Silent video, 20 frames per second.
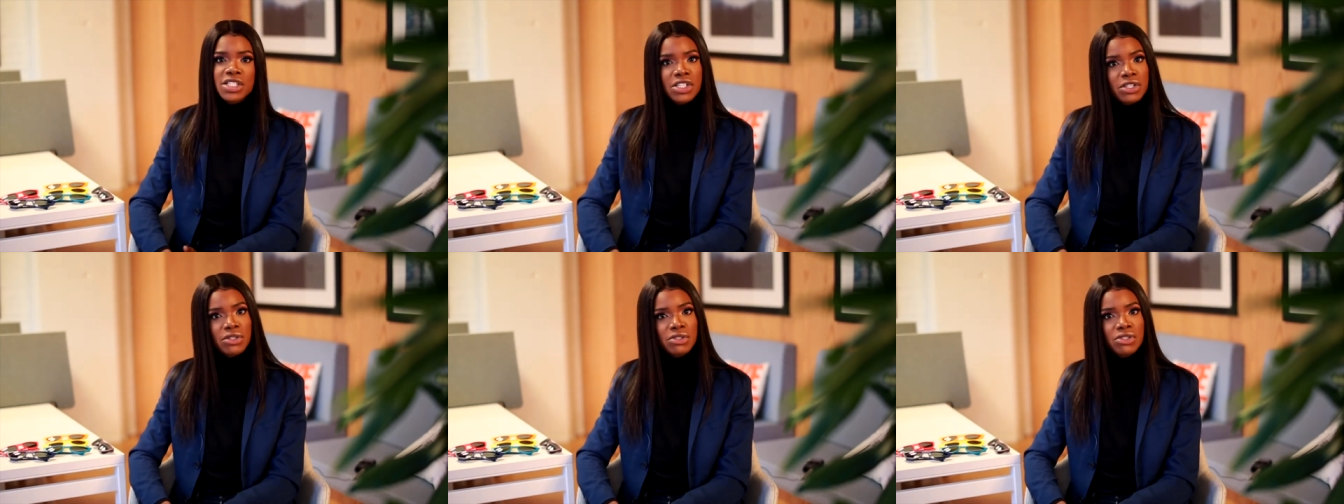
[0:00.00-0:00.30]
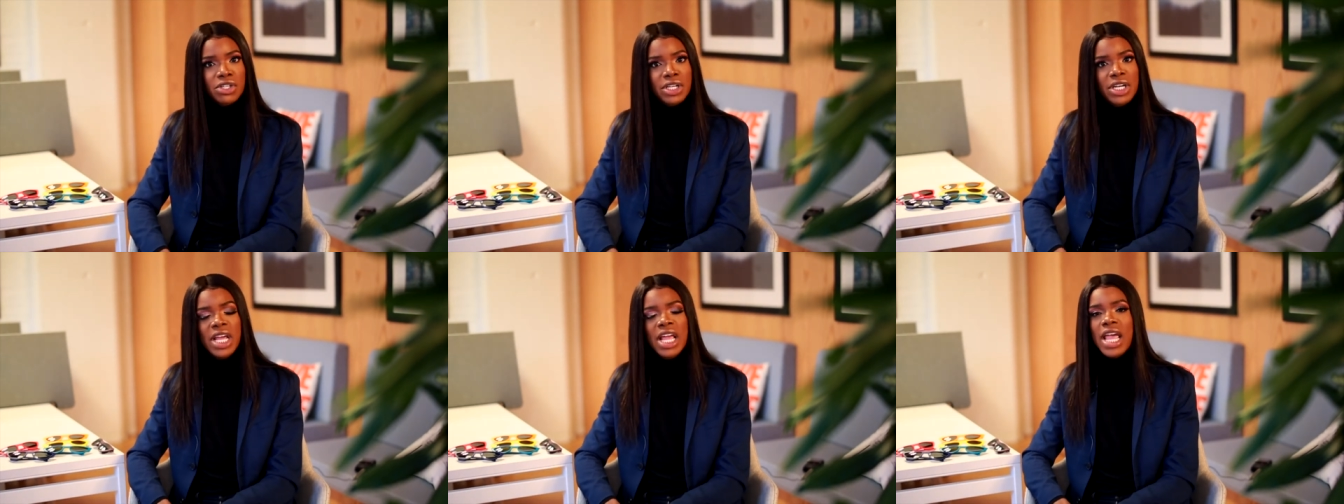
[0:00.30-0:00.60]

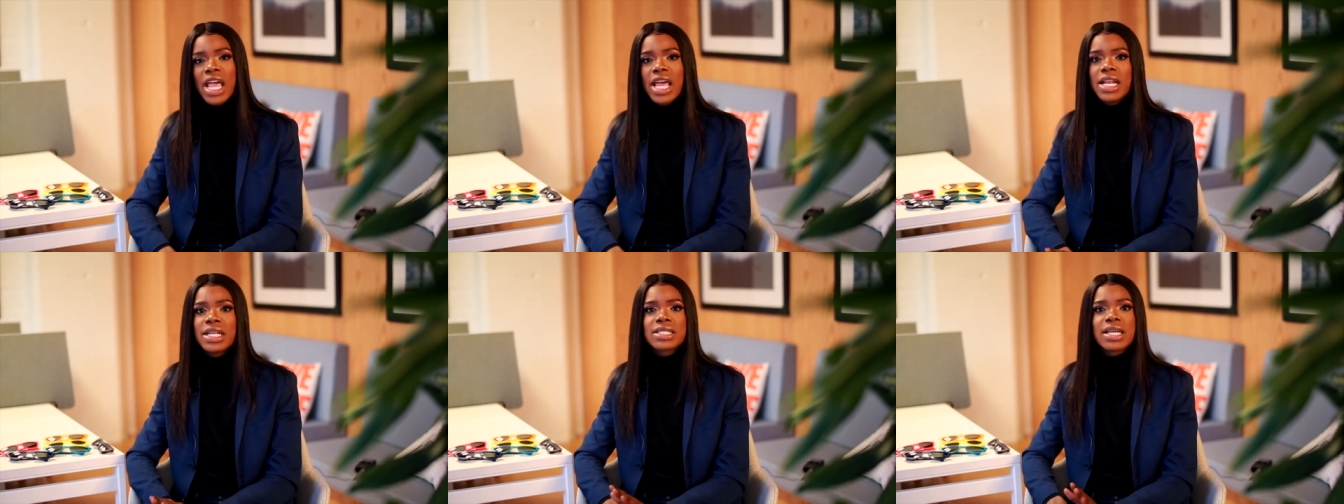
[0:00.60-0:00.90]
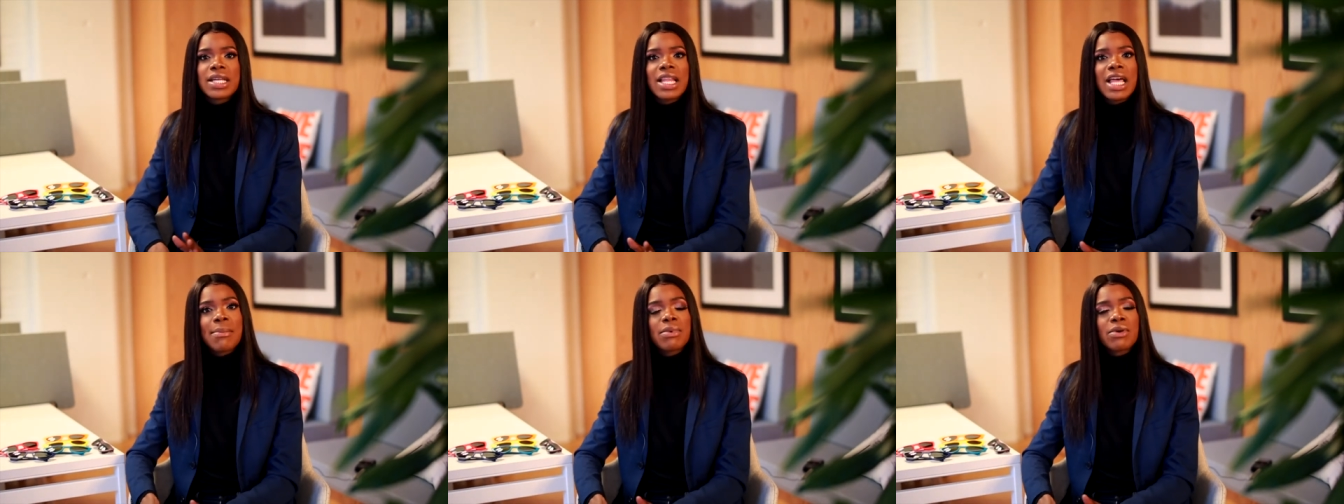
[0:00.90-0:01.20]
Children in this
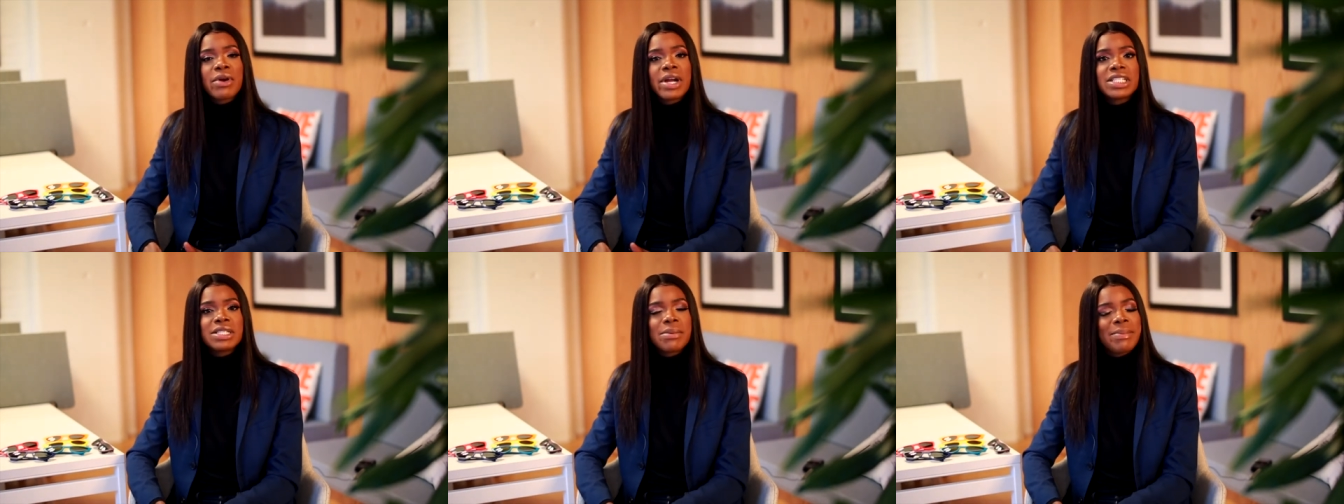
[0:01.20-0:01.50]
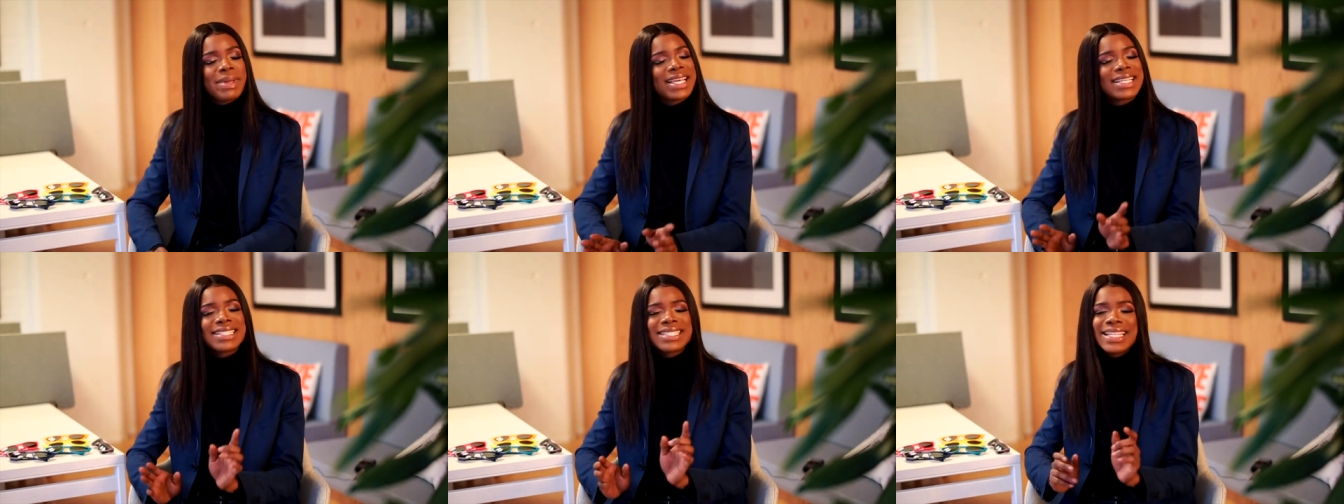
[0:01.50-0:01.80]
collaboration,
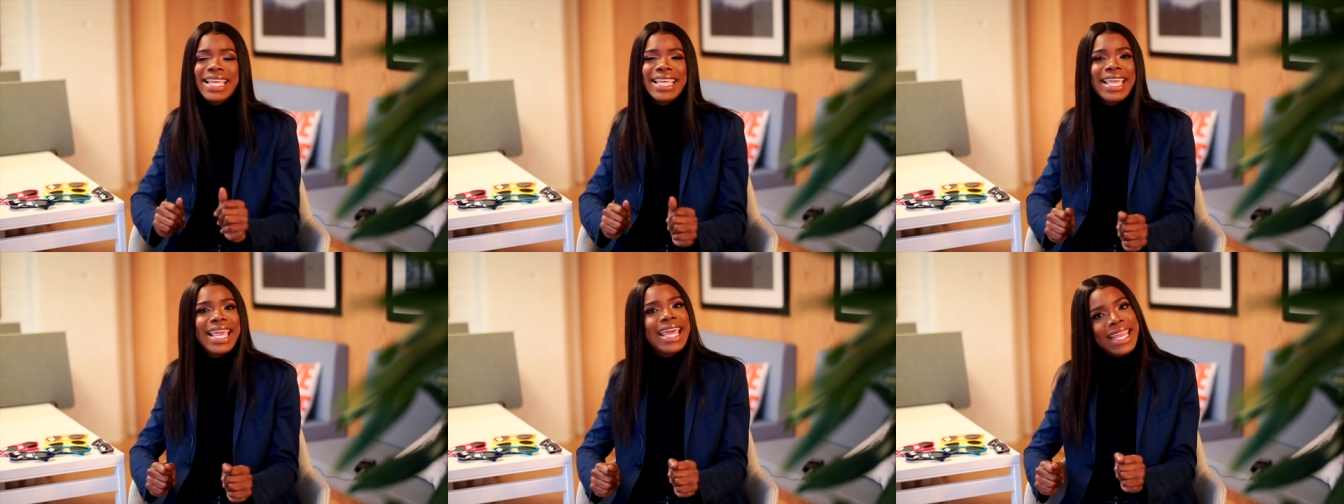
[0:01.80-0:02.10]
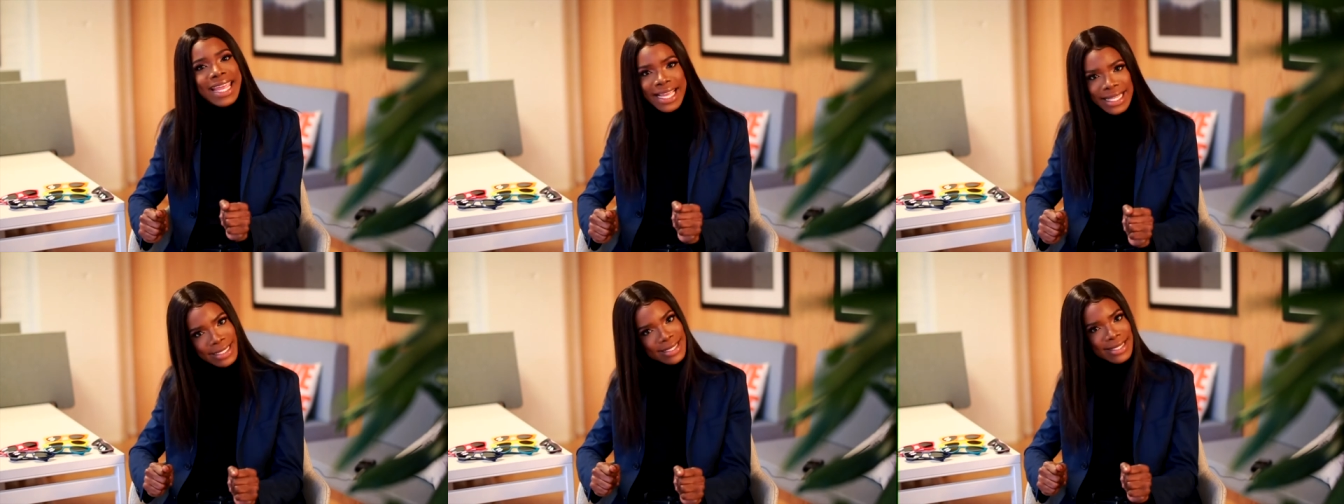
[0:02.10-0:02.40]
because they get
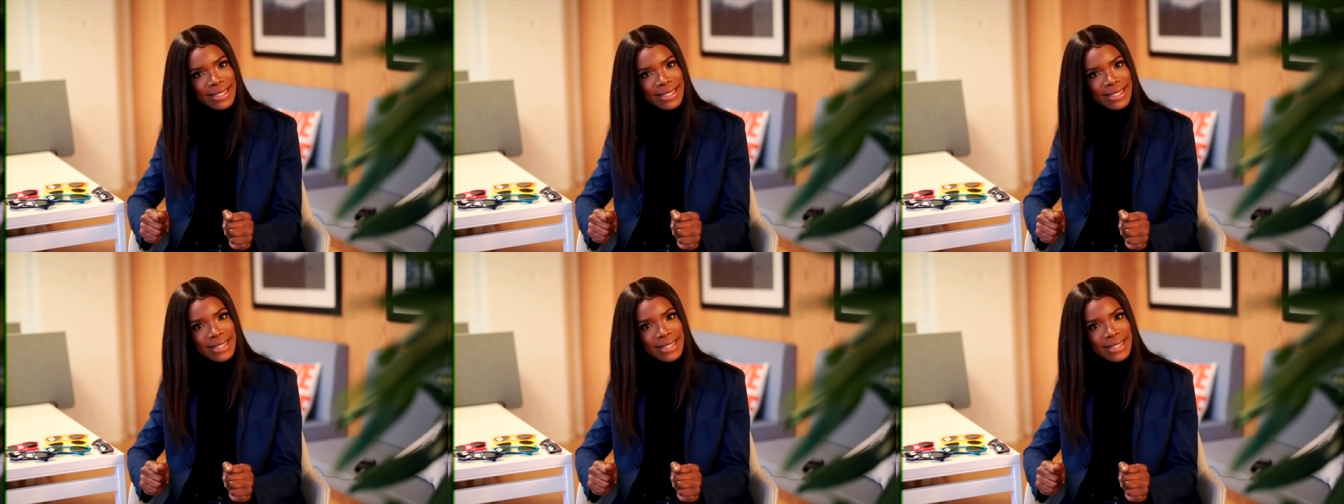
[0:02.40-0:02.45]
it.